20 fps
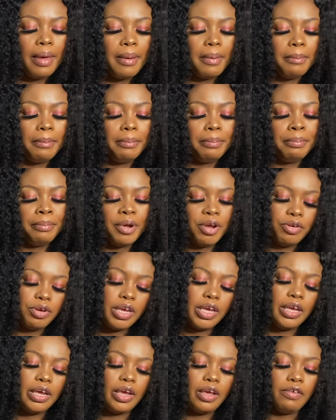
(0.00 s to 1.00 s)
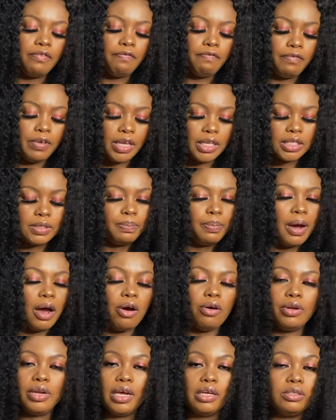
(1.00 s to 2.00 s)
Mary Kay face
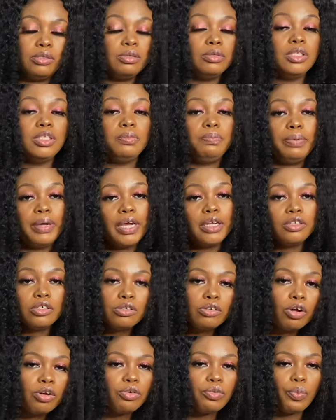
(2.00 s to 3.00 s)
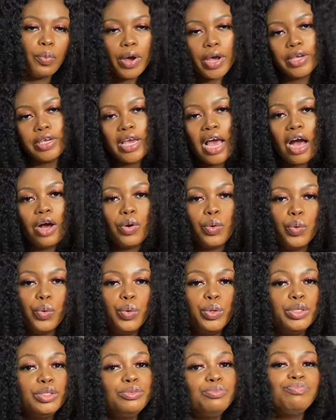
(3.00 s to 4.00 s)
powder. So depending on where you are
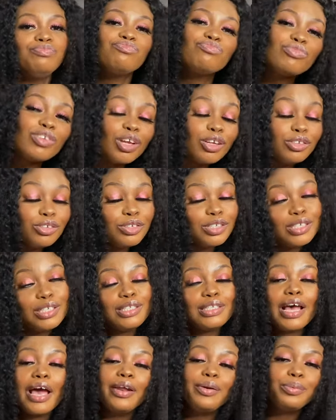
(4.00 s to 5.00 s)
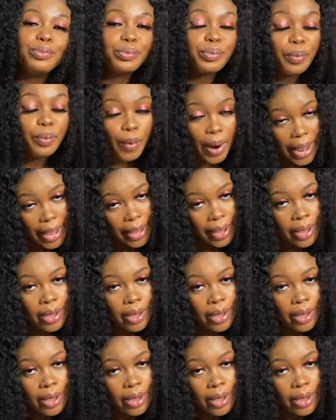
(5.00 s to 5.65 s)
going, you decide where